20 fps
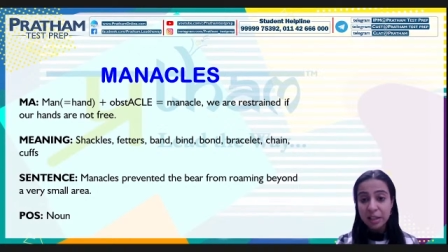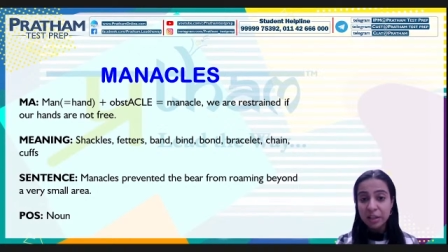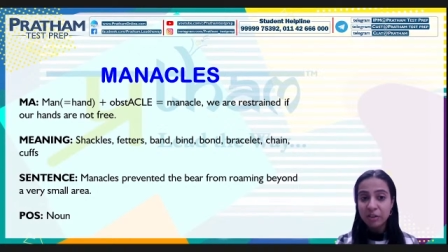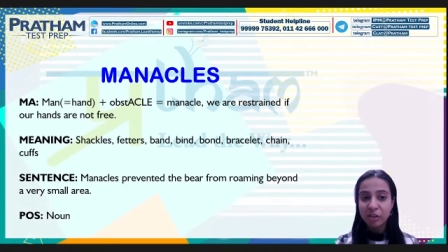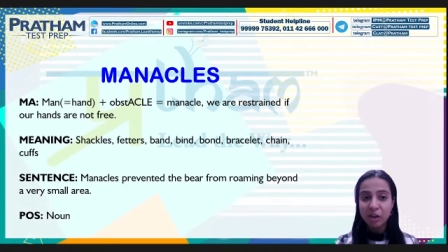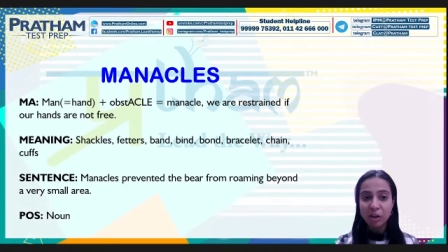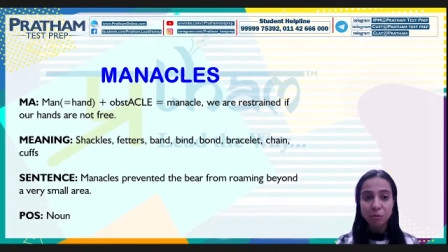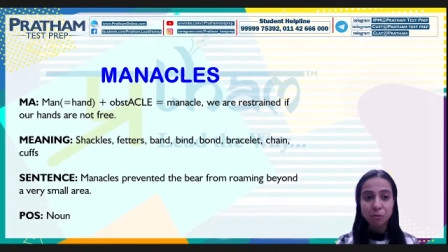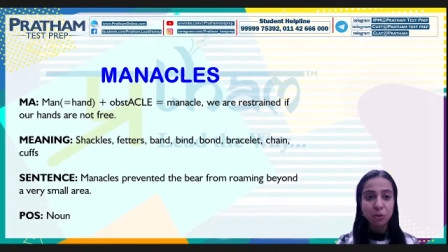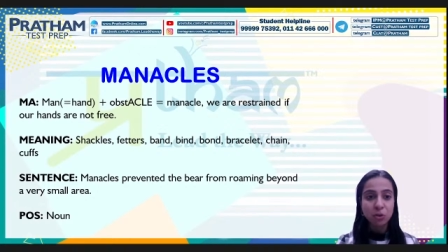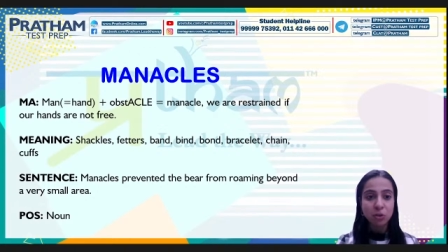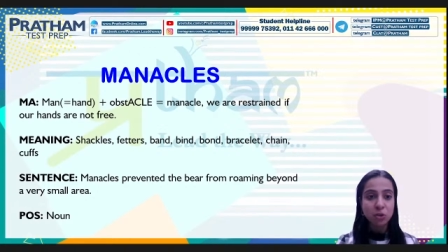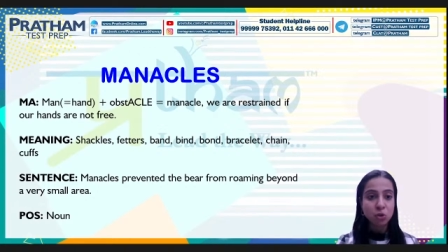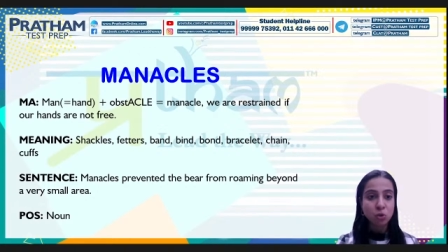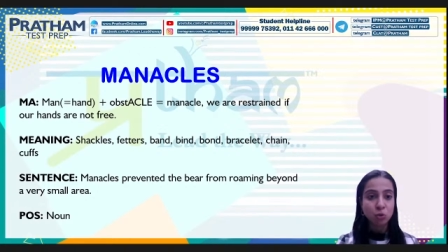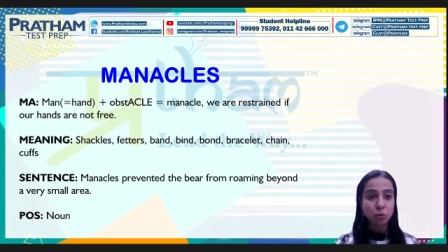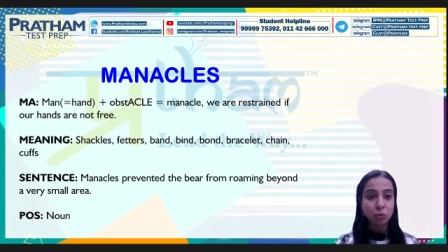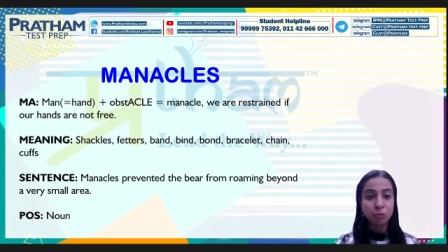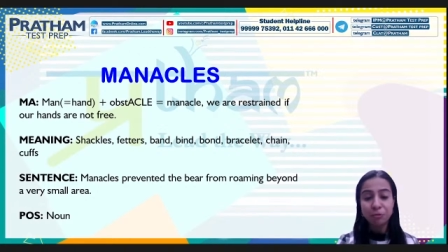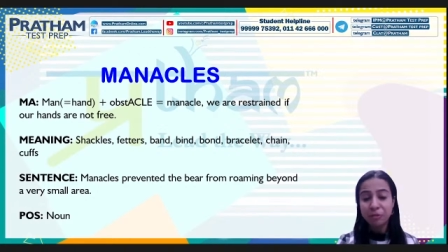it refers
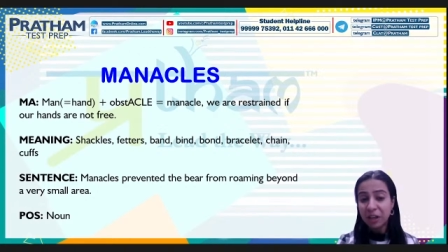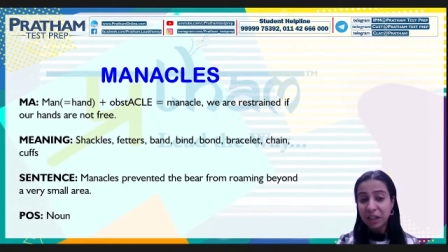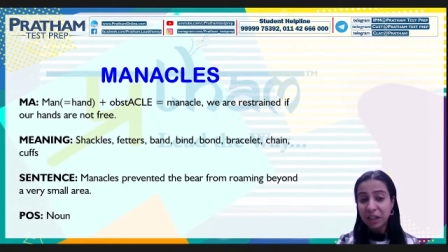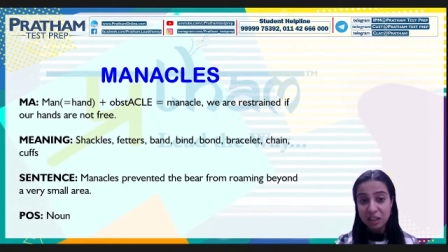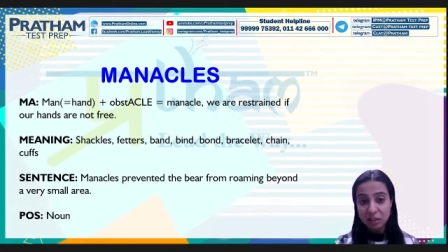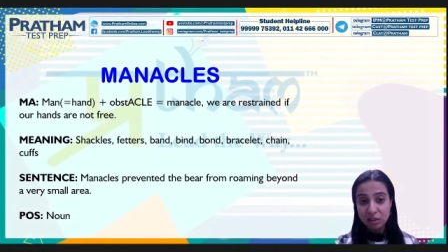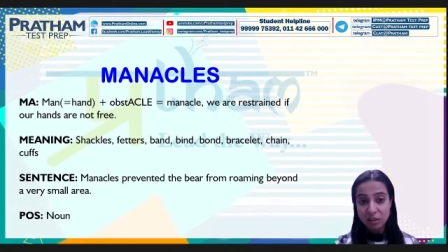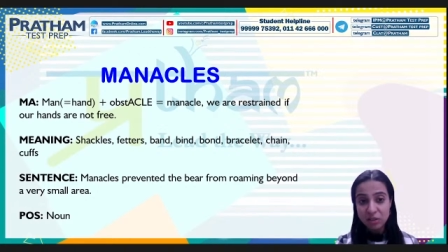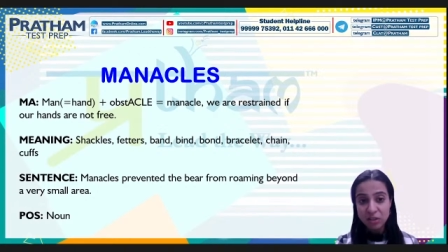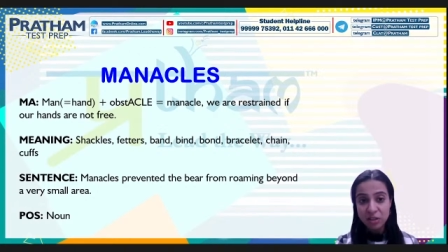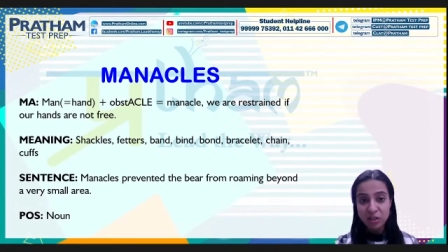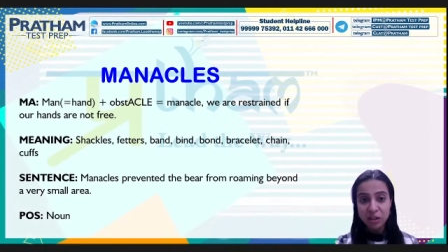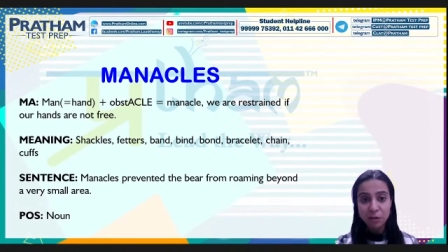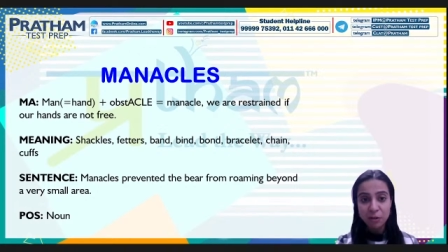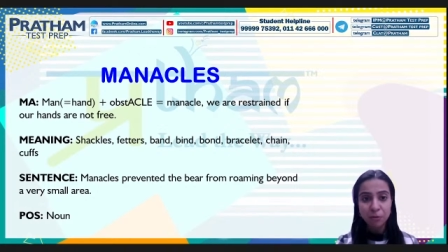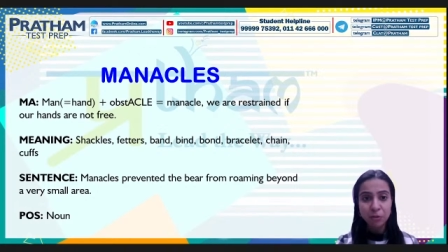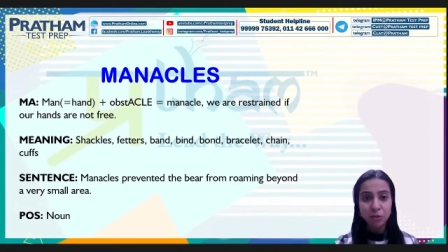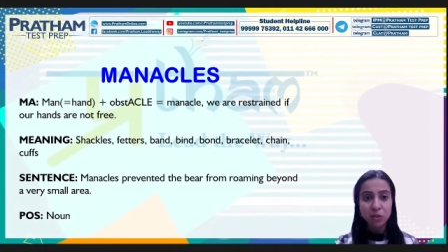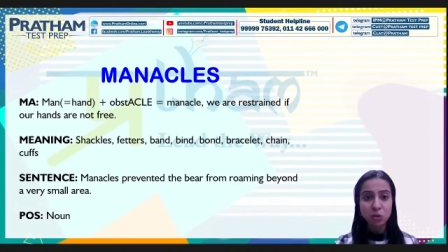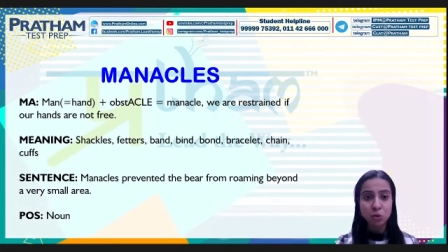to fetters, it
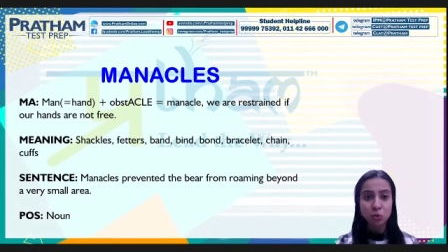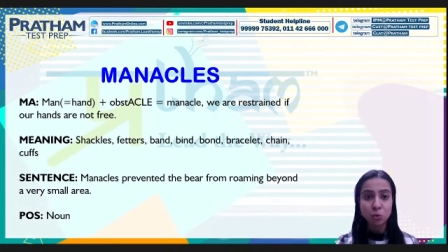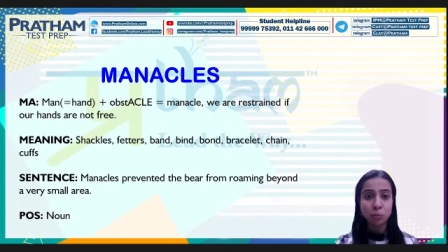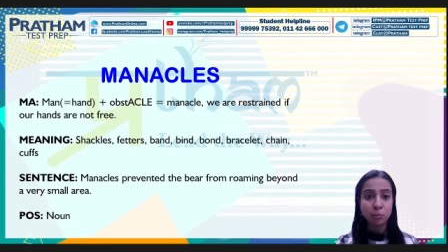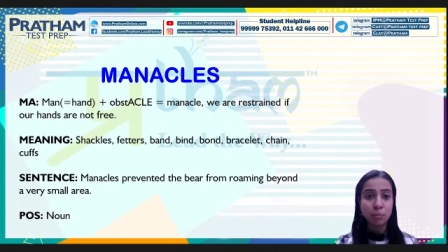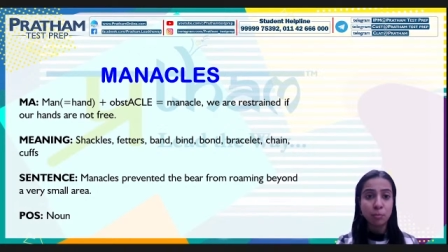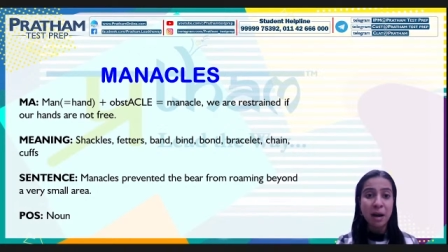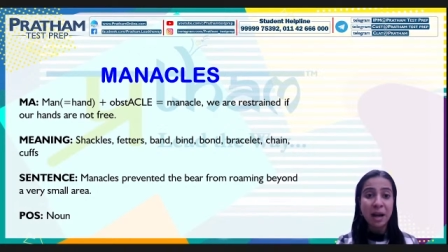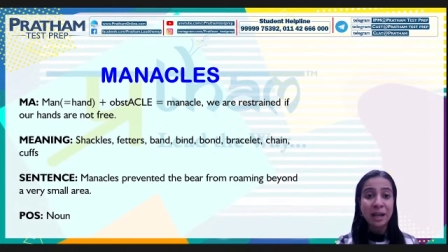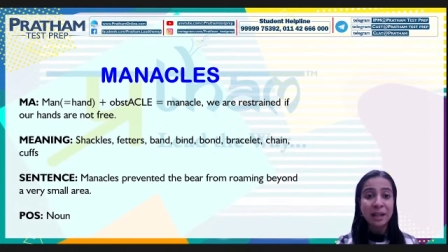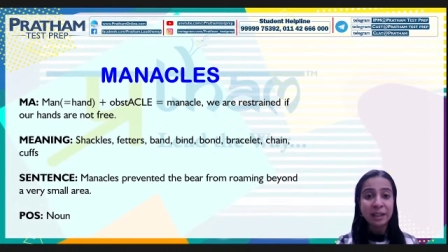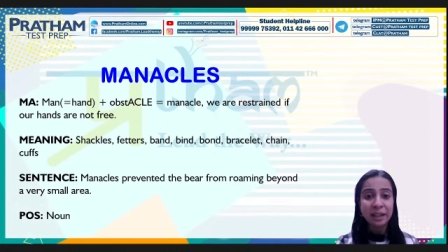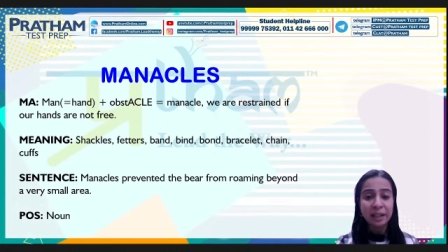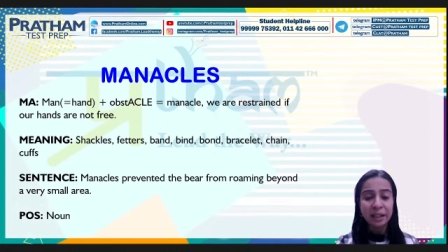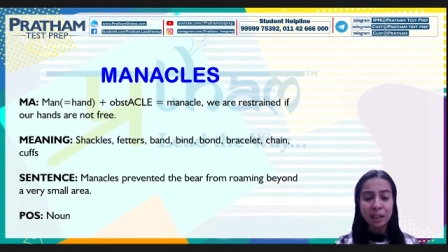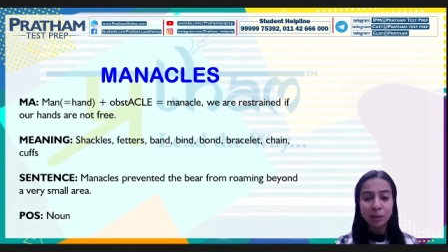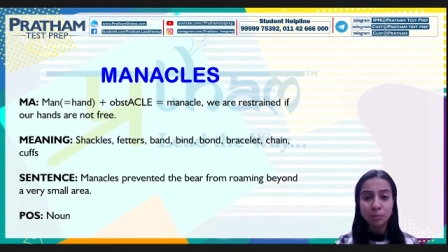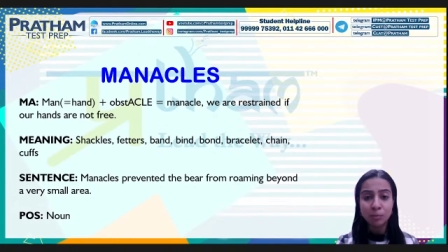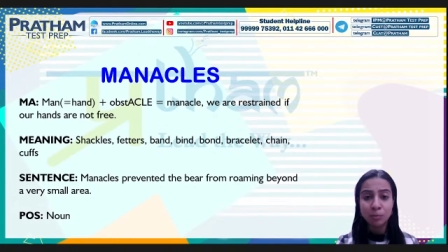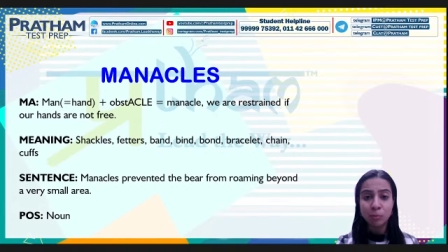refers to
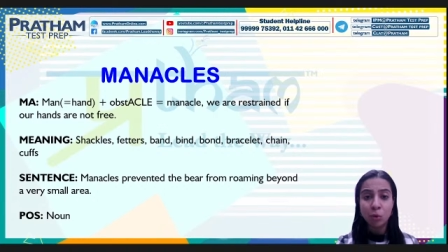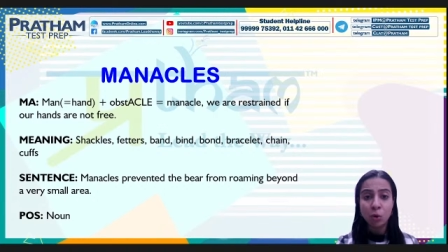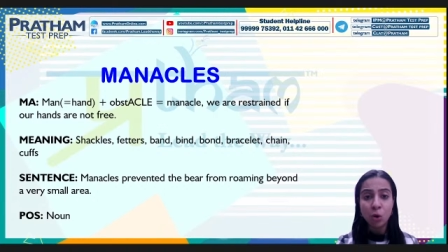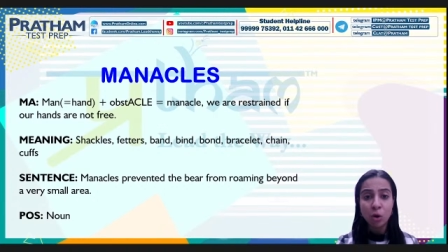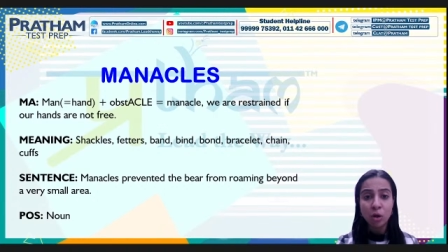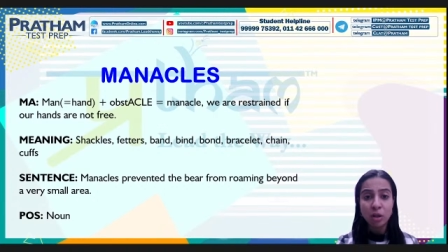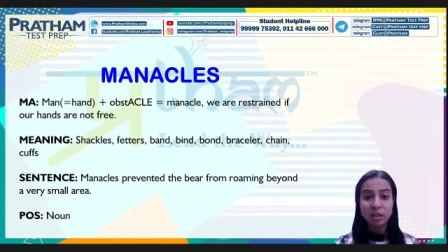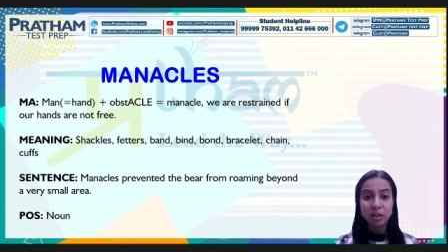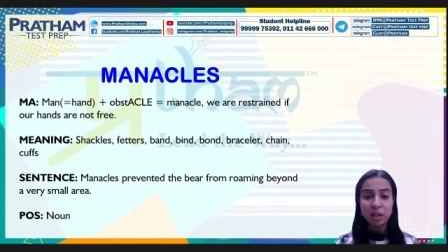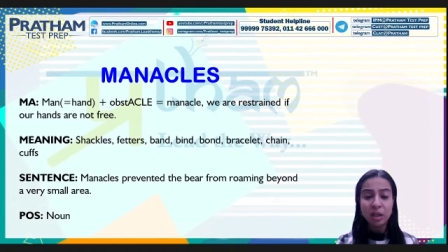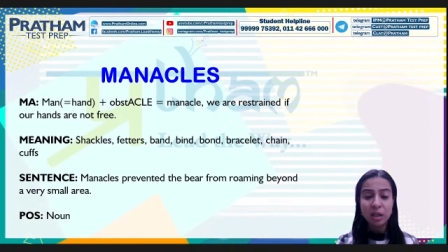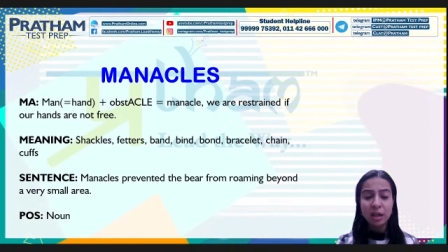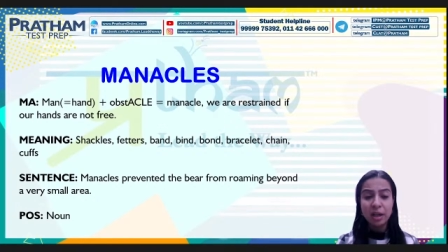binding, bond.